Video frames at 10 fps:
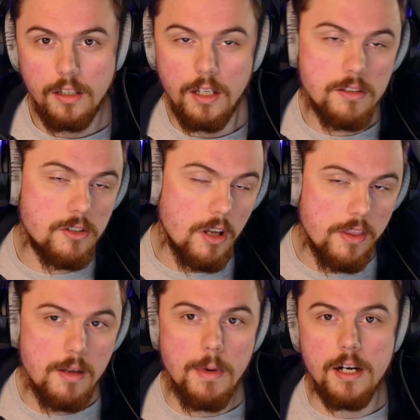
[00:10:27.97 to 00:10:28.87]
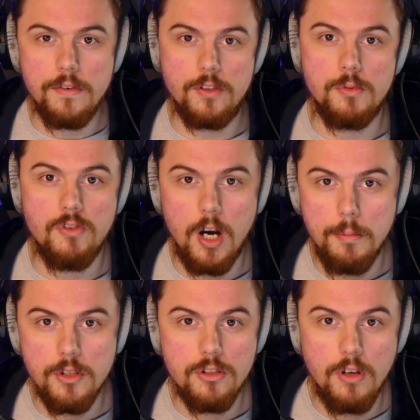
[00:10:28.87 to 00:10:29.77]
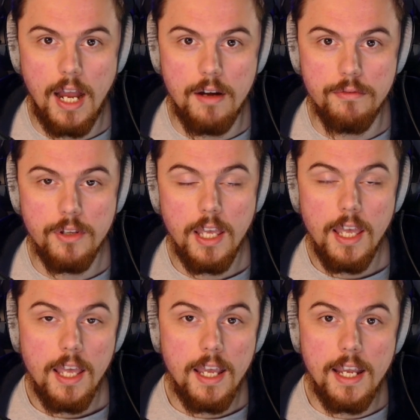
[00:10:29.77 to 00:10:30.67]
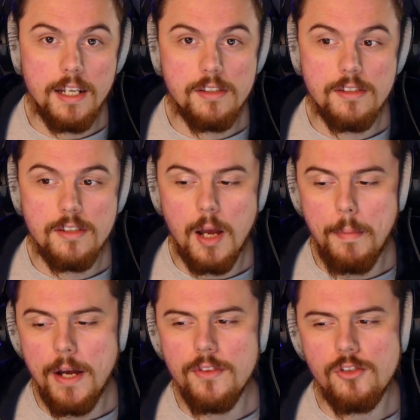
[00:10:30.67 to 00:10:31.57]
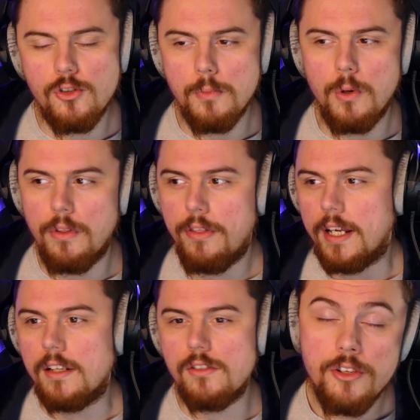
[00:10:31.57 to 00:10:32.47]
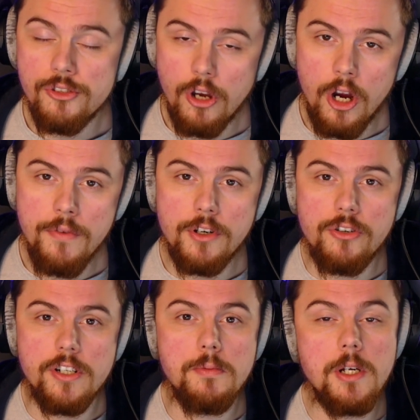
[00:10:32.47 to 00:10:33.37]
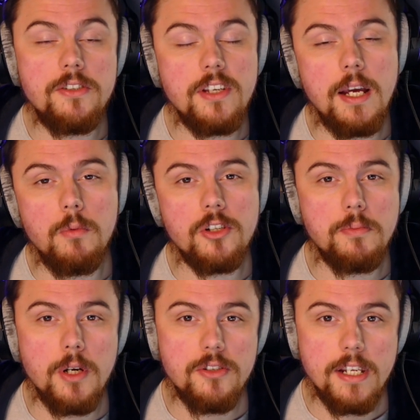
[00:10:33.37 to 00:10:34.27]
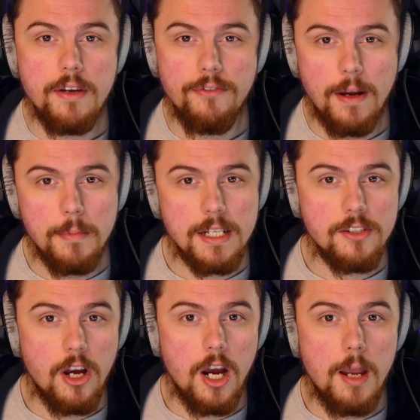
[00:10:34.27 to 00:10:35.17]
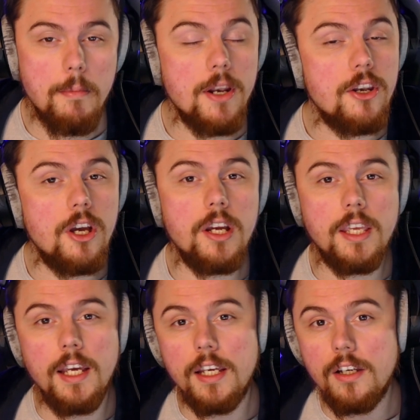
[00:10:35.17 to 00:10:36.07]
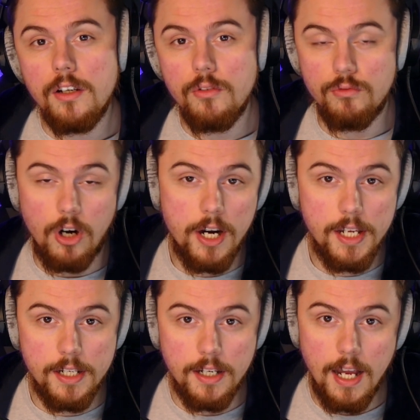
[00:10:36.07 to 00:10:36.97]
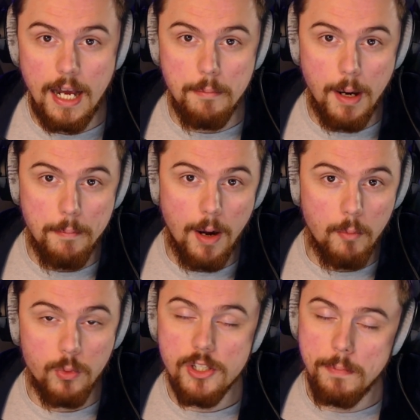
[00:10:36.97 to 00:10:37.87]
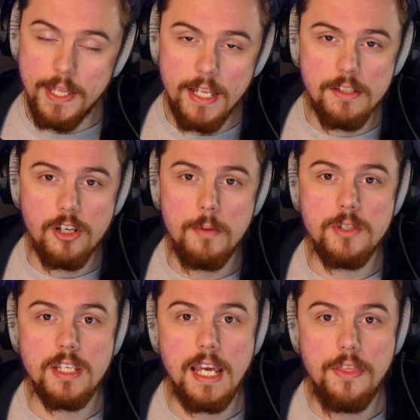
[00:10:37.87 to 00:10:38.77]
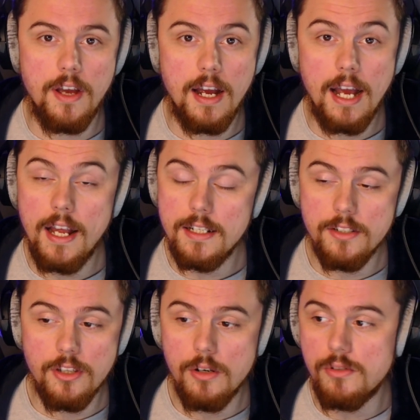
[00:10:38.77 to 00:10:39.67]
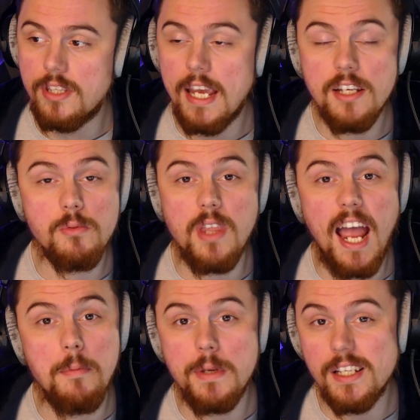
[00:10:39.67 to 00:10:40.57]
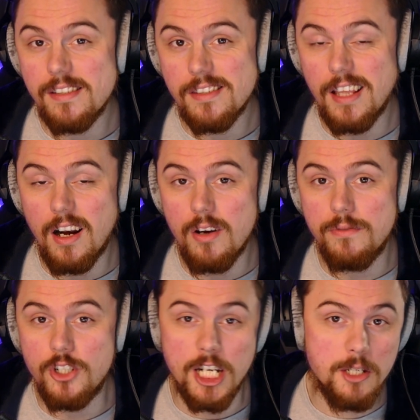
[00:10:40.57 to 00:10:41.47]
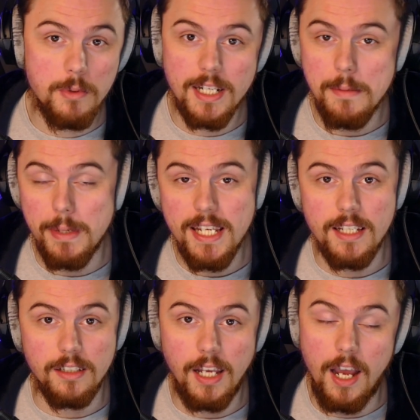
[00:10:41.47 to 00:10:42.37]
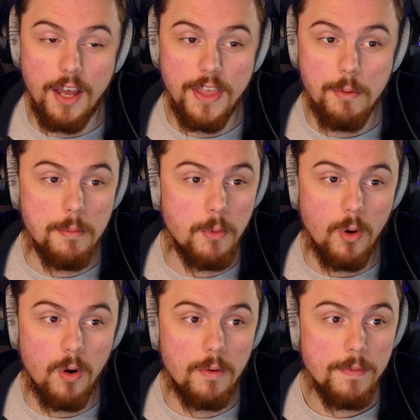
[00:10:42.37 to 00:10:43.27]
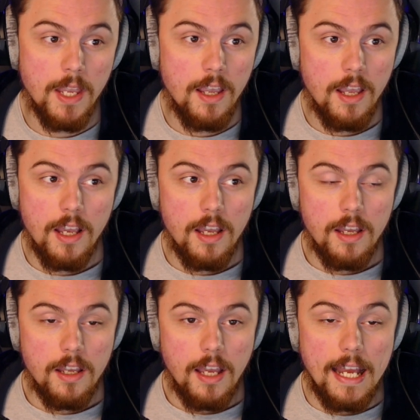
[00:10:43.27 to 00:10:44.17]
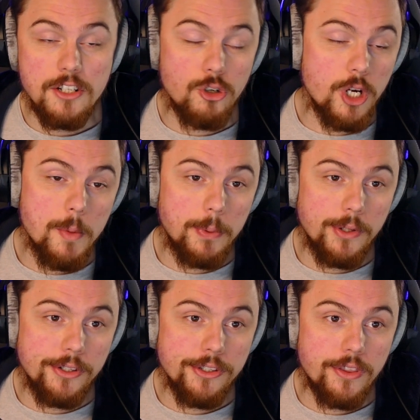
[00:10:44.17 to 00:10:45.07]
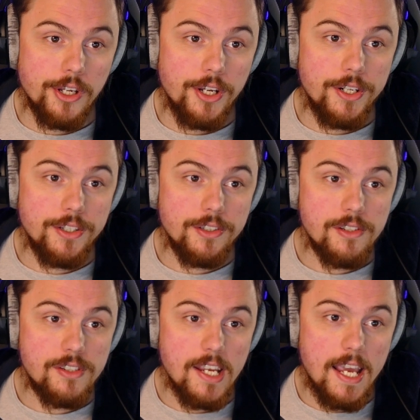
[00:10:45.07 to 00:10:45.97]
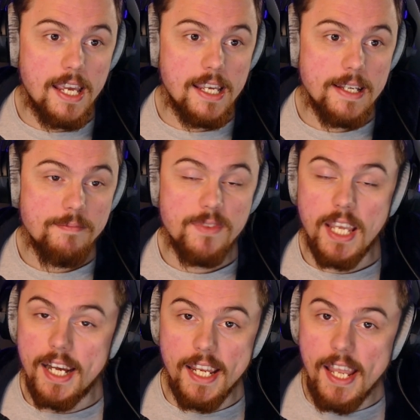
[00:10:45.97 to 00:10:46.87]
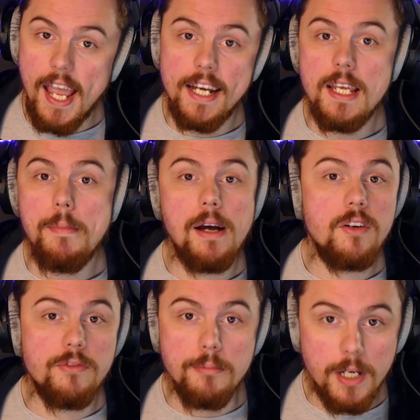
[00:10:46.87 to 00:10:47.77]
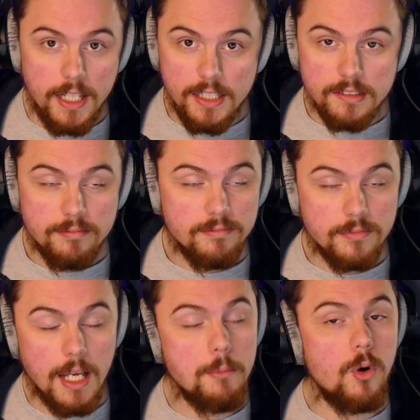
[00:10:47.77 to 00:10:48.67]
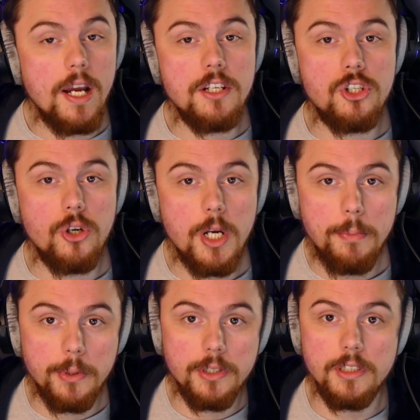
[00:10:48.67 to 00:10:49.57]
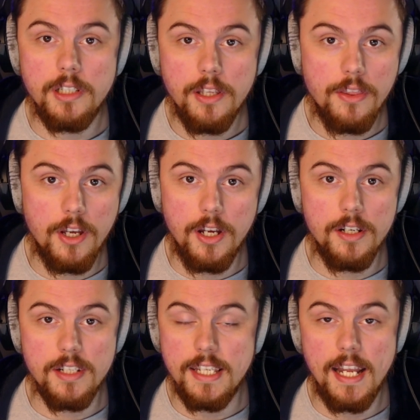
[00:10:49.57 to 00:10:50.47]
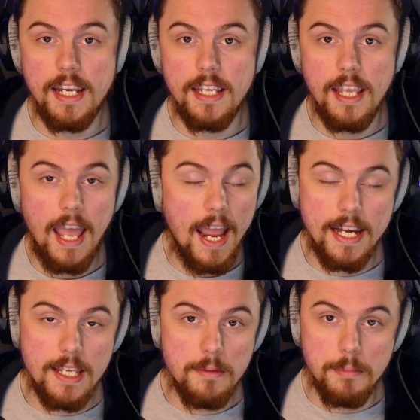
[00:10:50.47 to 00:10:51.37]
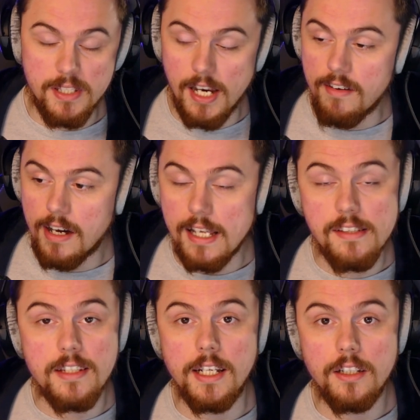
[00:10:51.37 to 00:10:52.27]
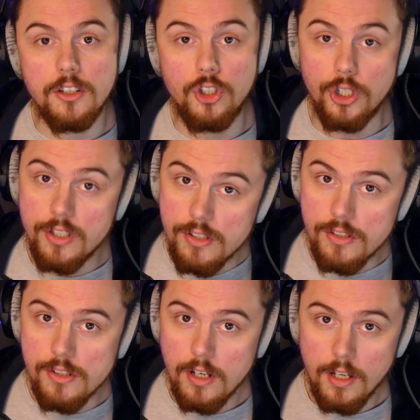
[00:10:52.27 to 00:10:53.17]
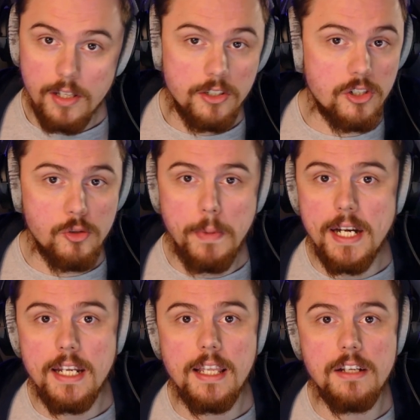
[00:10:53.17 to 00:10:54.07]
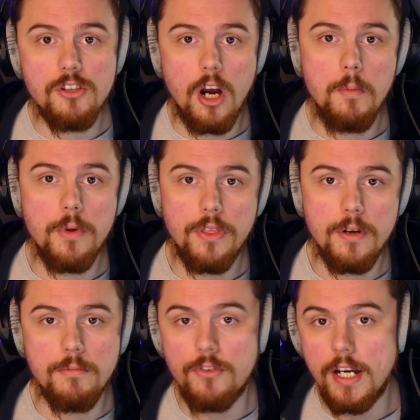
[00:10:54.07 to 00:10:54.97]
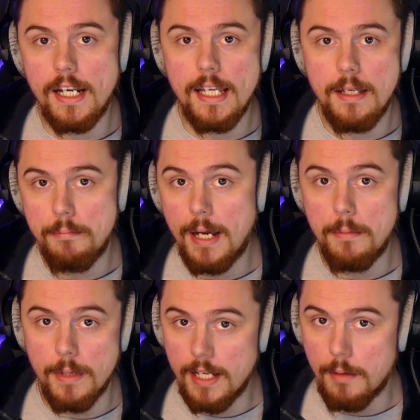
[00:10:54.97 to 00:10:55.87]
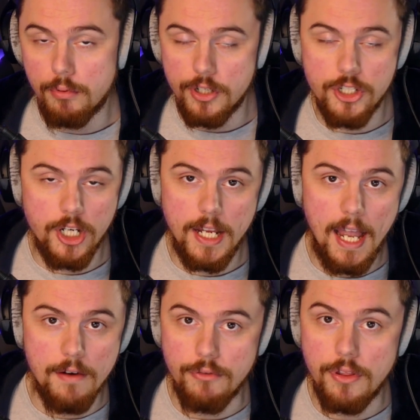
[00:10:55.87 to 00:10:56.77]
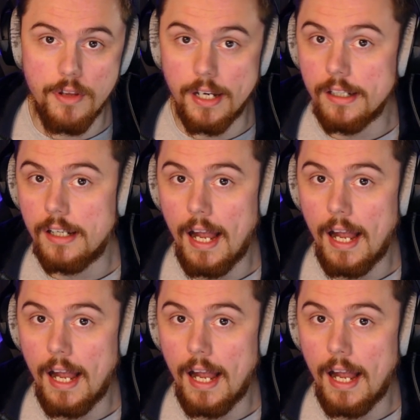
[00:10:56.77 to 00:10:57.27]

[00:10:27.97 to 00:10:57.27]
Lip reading: It's not the amount of subscribers you have. It's about the small things. So over Christmas, it was mostly a family time. Nergik, Brian, and my mum, we spent that time together, and those days were the happiest that I've genuinely been. They were more enjoyable than, say, getting any amount of money. They're more enjoyable than getting any materialistic goods. Just spending that time with them really made me appreciate everything.